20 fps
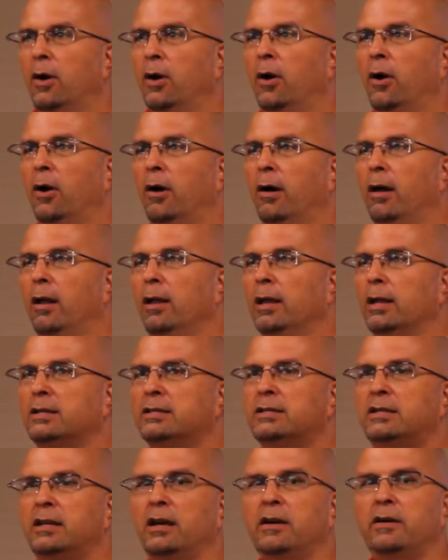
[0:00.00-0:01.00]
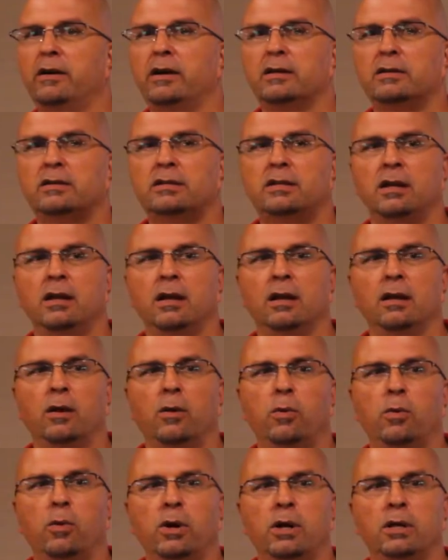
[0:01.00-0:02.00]
All exterior steel
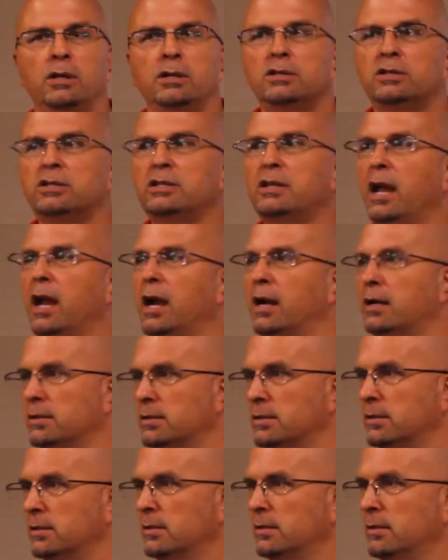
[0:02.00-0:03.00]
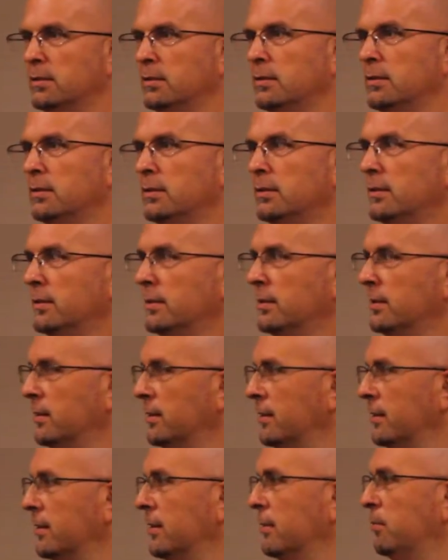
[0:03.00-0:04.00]
or wooden stairs
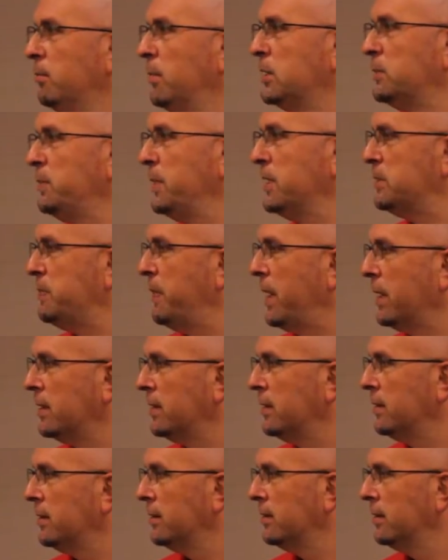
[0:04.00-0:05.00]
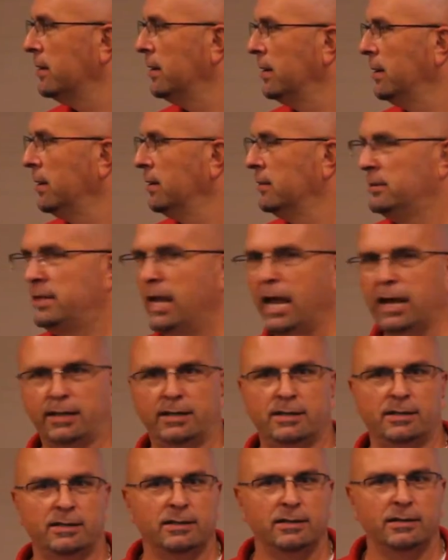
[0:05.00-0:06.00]
must be inspected.
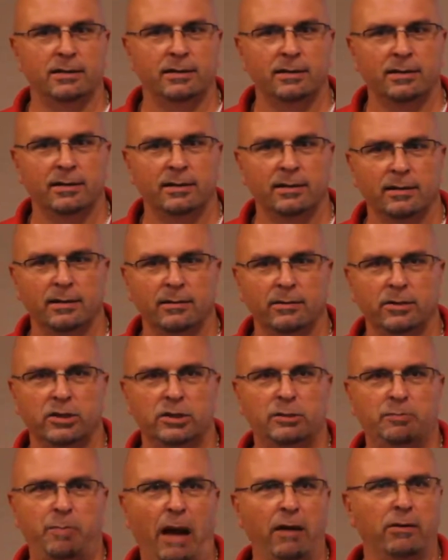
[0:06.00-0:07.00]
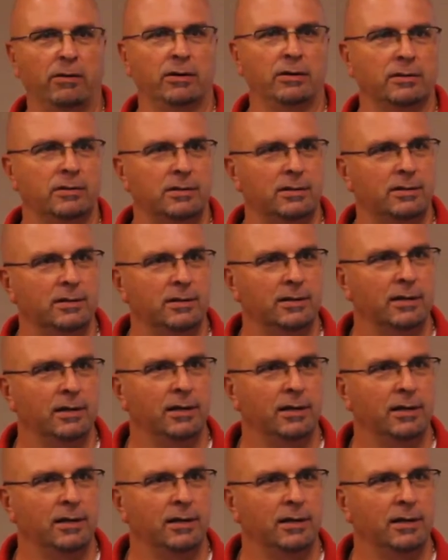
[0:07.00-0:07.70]
Decks, spirals,